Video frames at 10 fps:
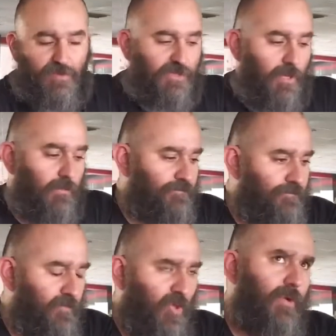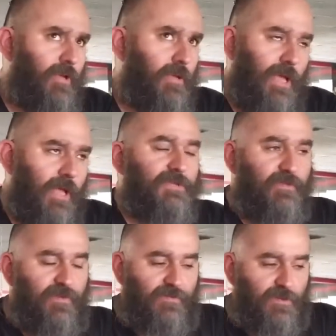years now. No, wait, yeah, it's
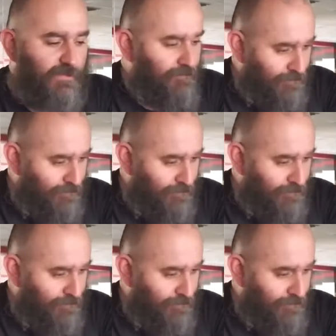been 5 years.